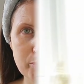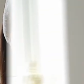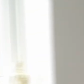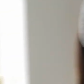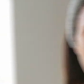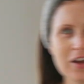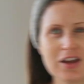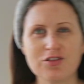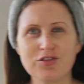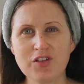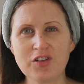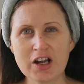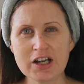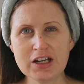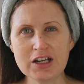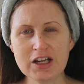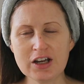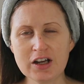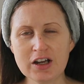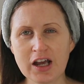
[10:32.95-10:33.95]
Okay,
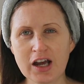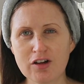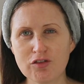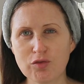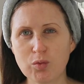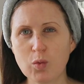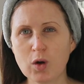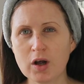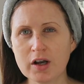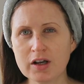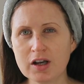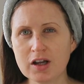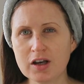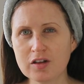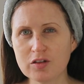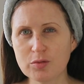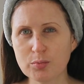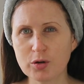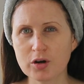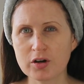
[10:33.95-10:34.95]
finally I have one
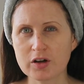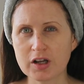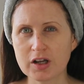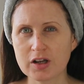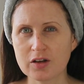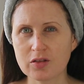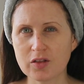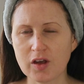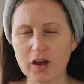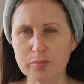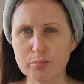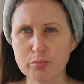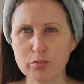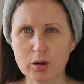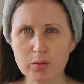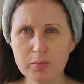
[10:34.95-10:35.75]
last product that I'm